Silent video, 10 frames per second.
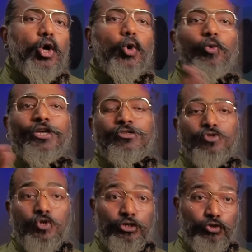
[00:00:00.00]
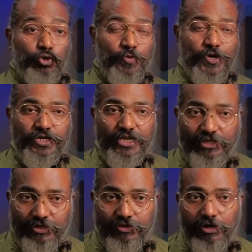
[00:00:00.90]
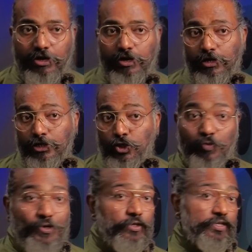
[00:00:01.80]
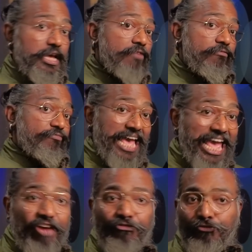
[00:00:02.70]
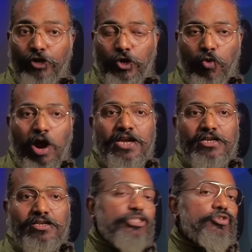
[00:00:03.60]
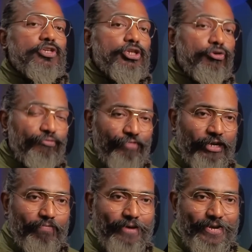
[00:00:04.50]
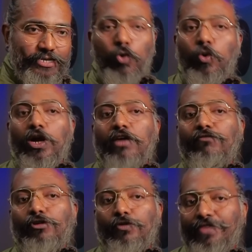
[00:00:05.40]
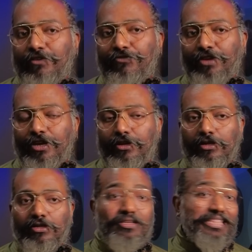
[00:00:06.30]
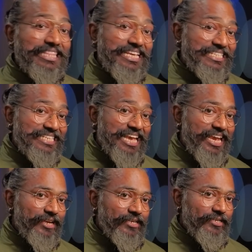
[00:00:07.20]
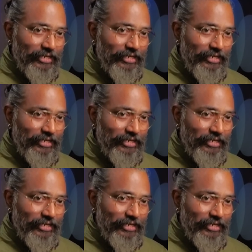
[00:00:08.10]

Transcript: when you do a consumer test, consumers have every right to give feedback, whatever they feel, they say it,